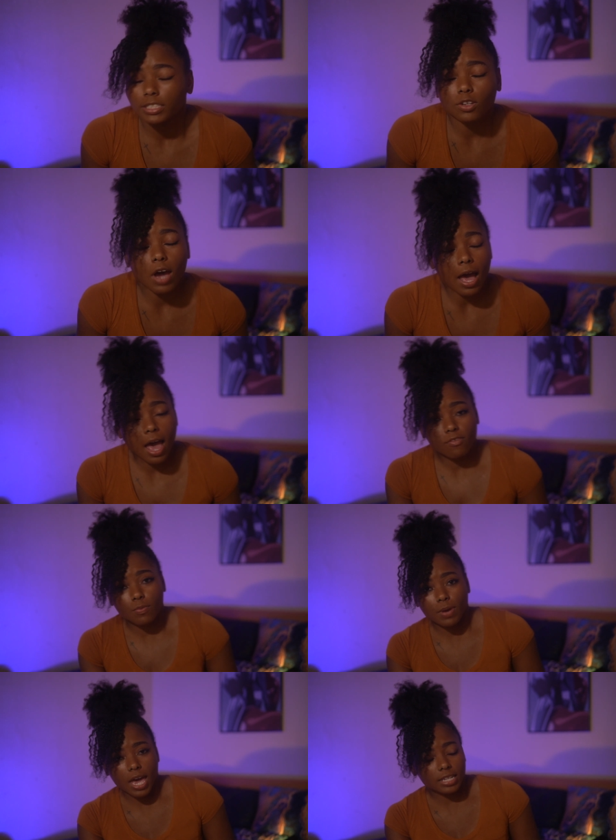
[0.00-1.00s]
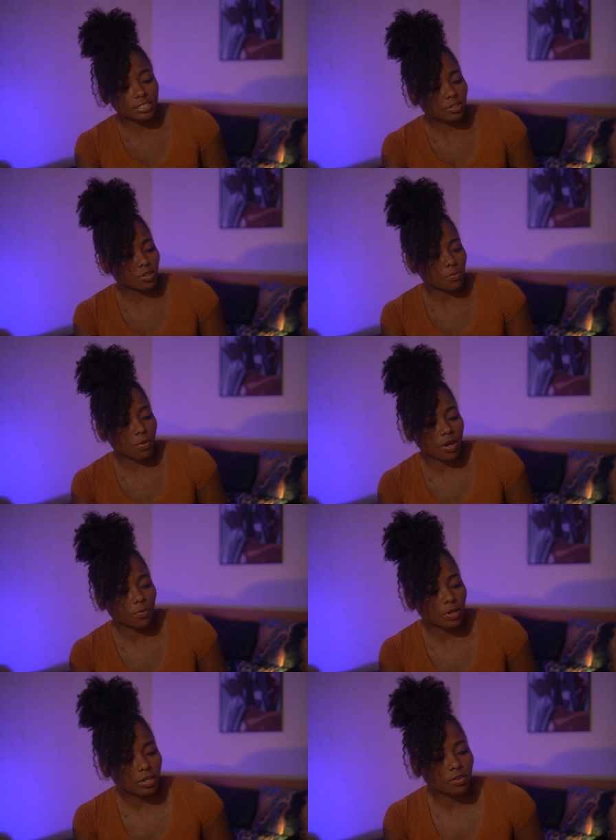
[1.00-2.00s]
So I have it packed to the point
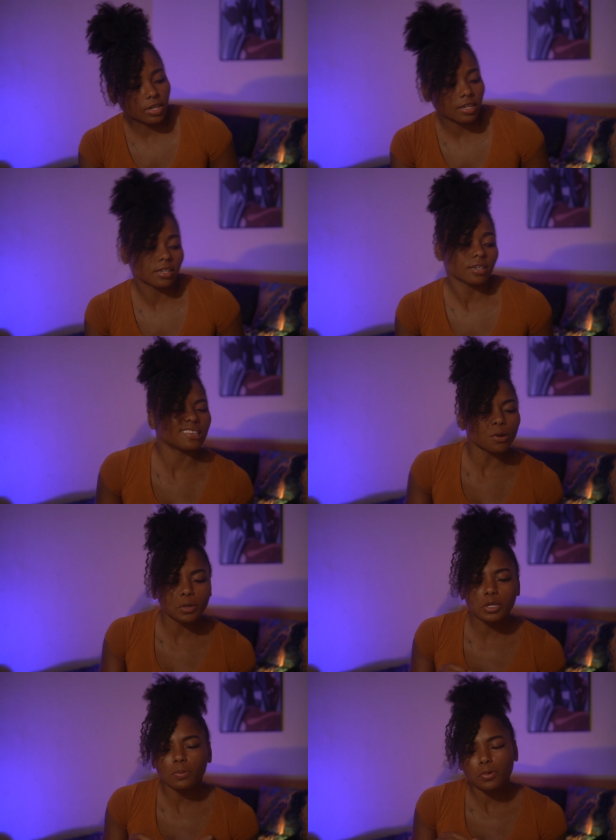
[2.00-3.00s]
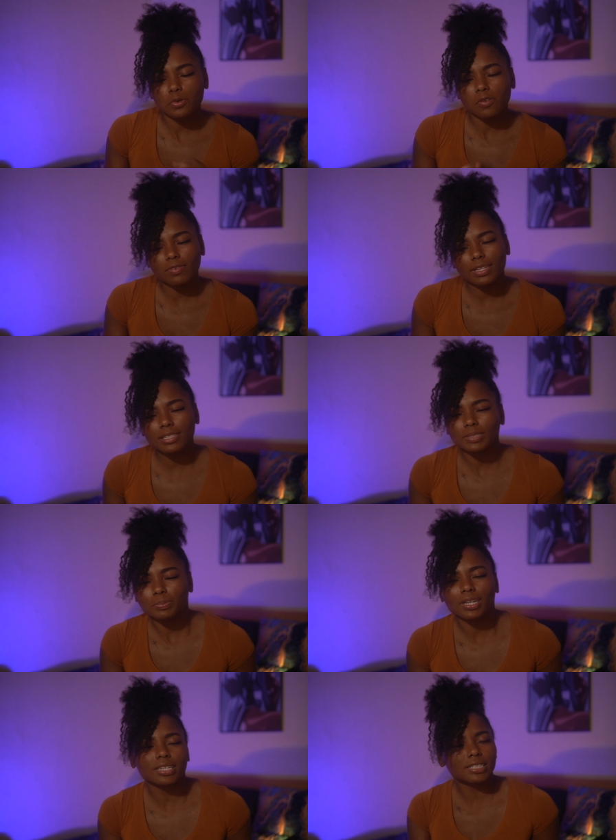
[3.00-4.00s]
where okay, low key I'm going over the inch,
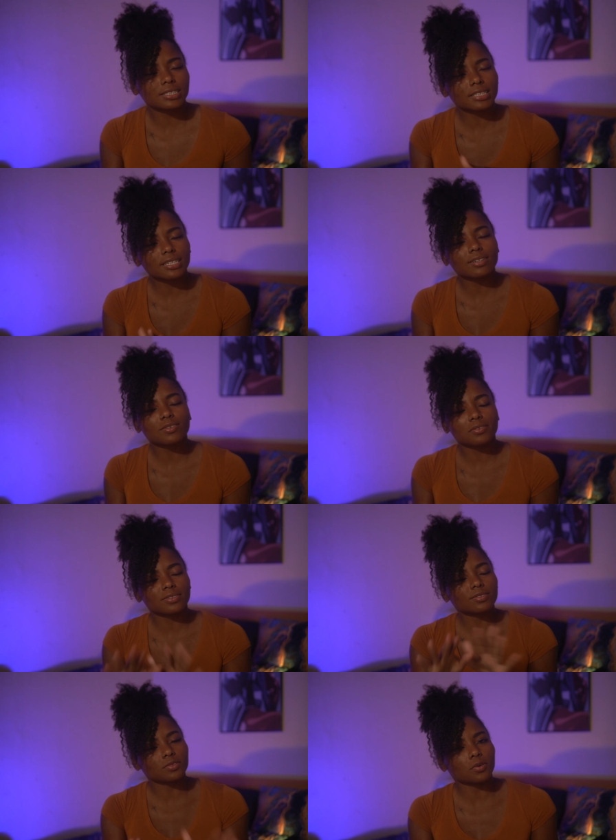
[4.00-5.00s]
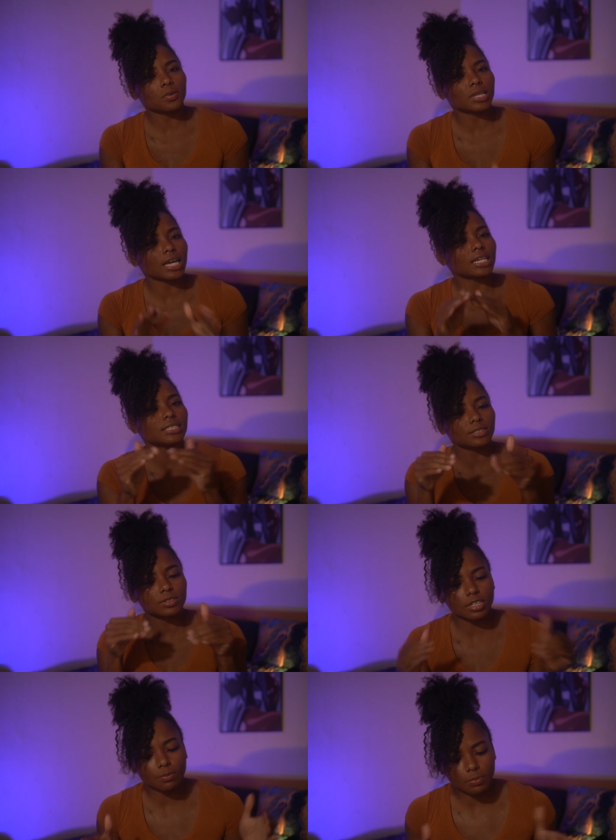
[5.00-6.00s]
but it's still you know like it's
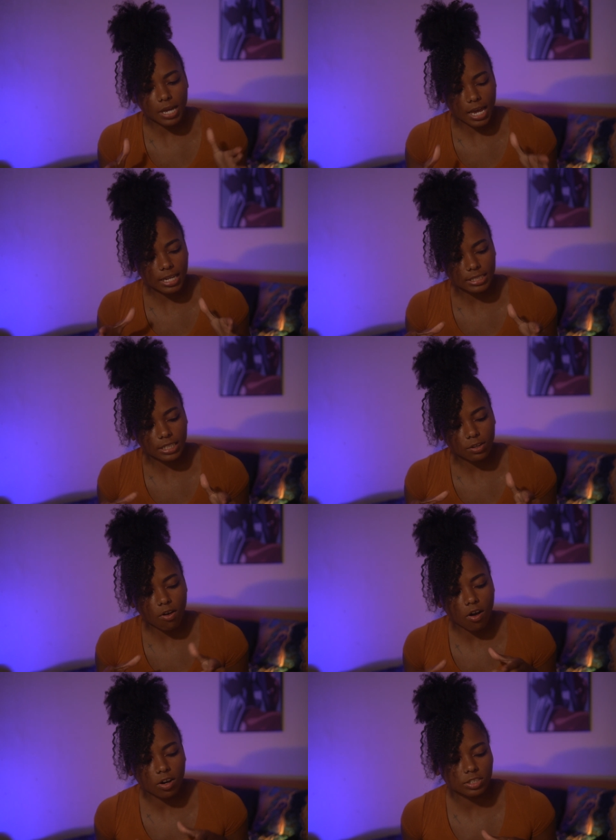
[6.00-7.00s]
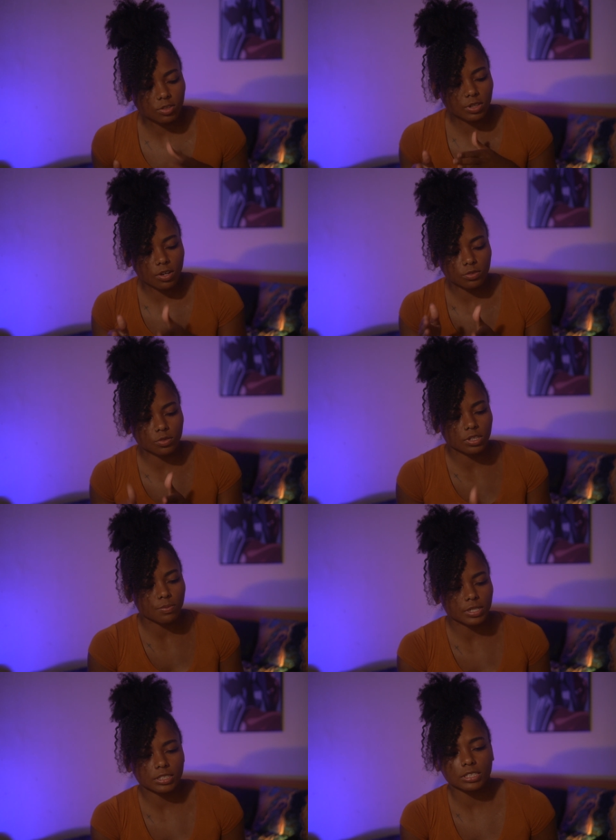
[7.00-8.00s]
the bag is a little hard, so it go through the
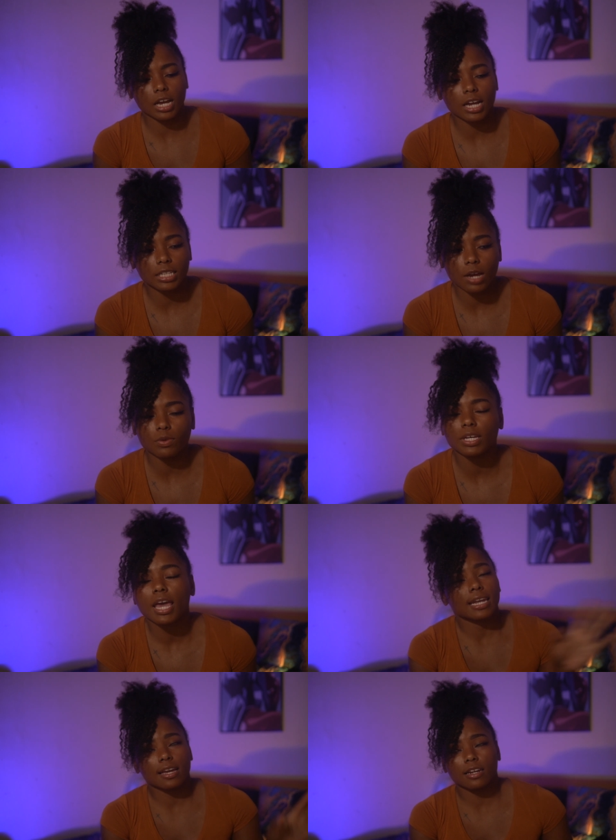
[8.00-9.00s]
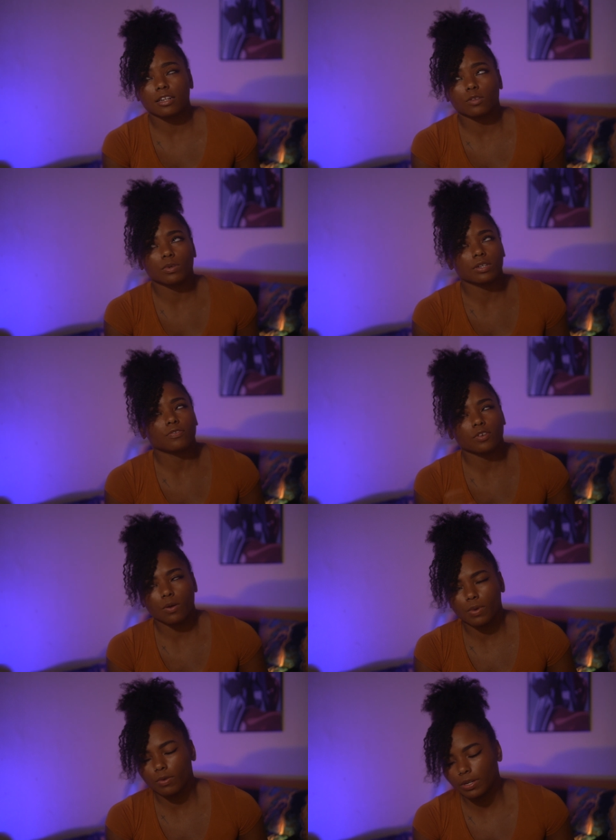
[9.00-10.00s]
dimensions. I got that one, and I got another one for
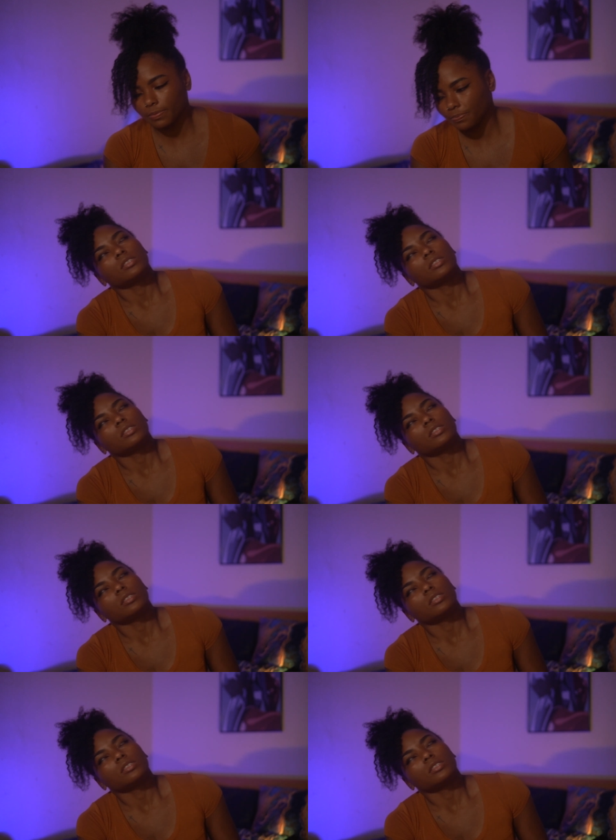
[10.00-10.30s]
grandma, right?